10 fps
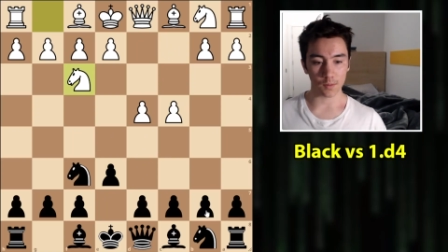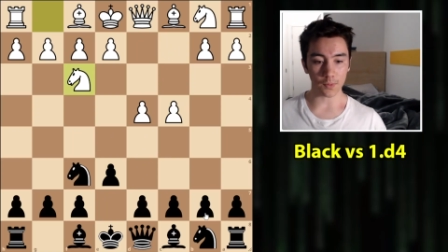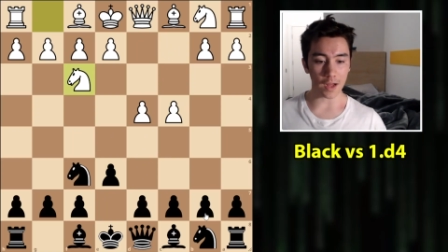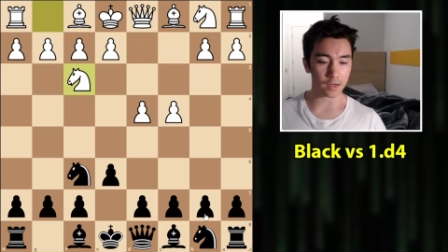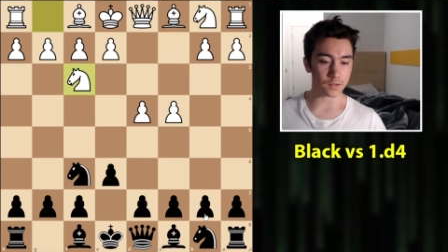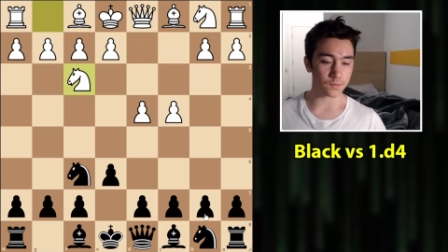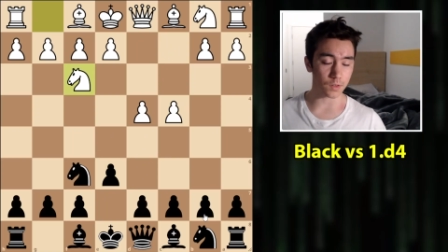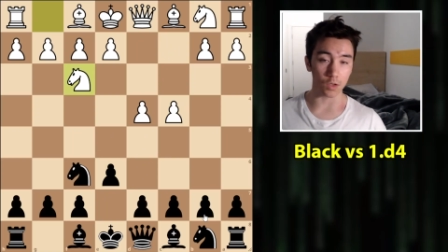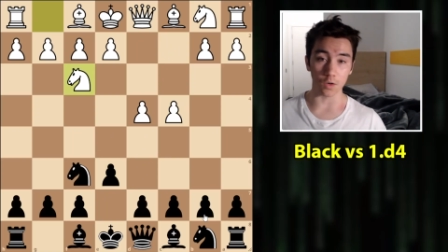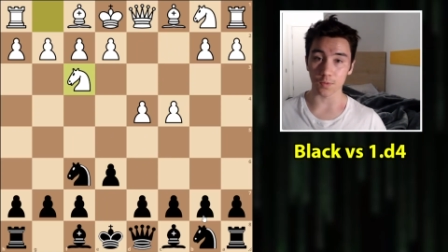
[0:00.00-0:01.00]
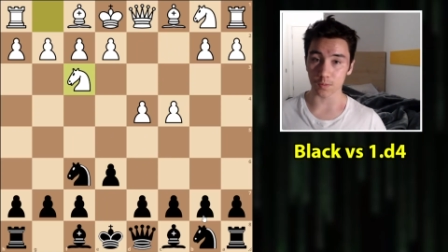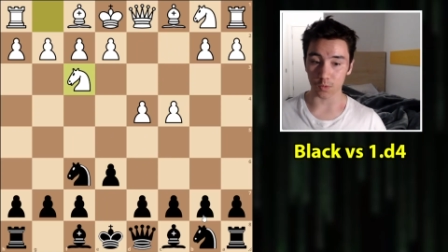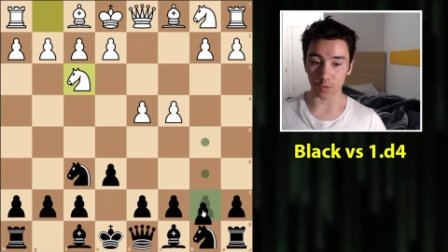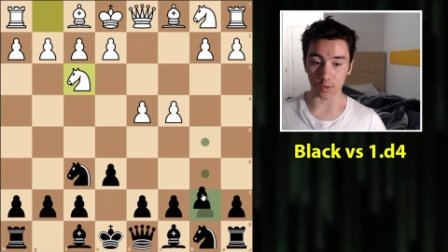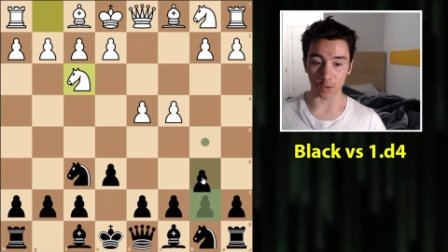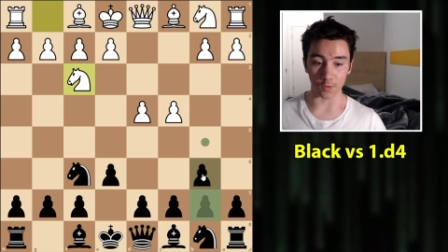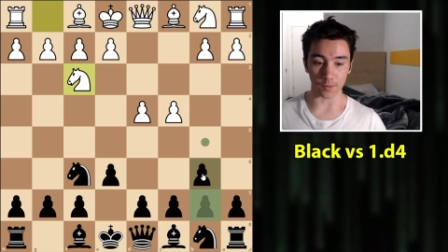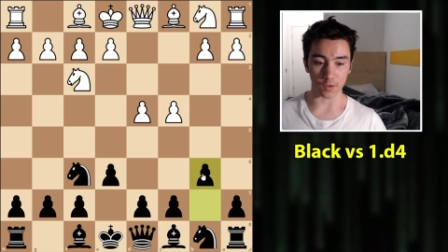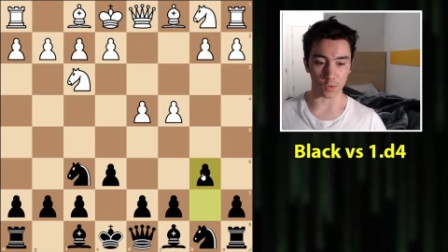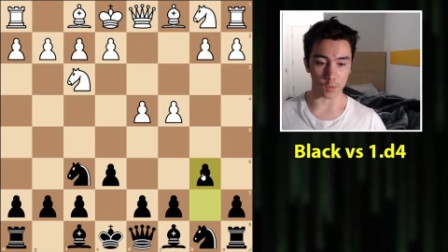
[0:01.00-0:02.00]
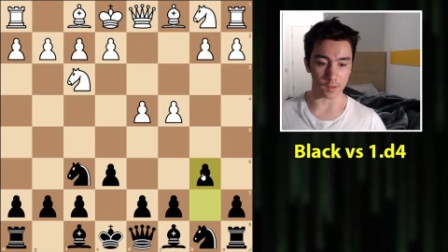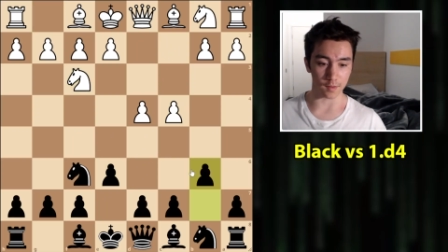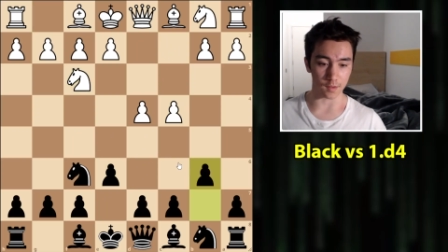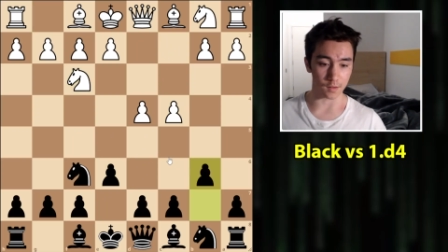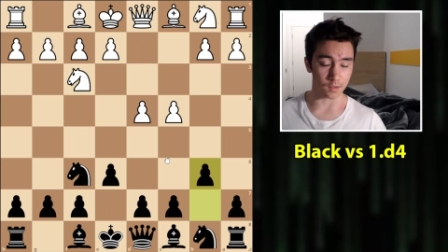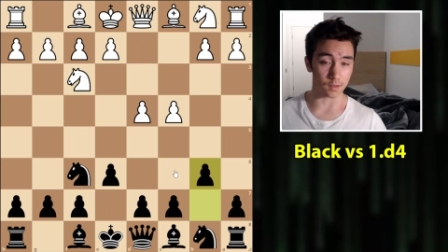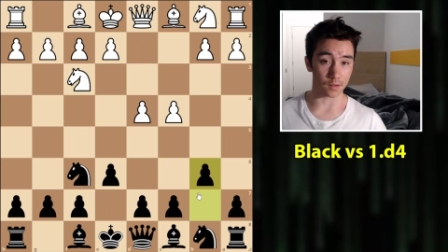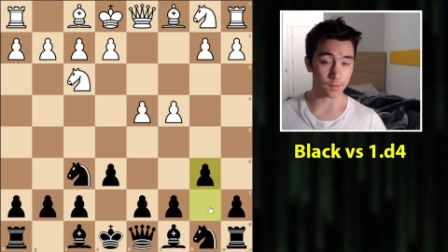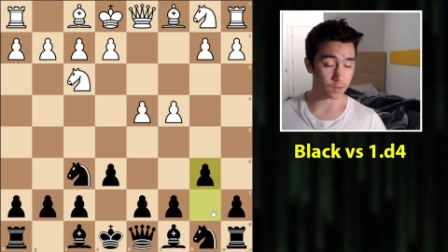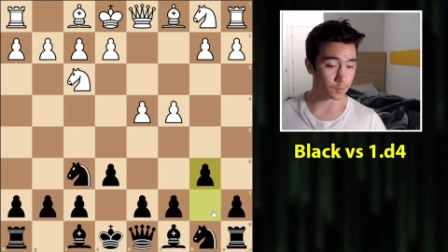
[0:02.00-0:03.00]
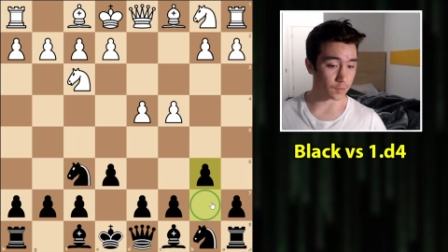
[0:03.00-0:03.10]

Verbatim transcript: black very often will go for the queen's Indian defense,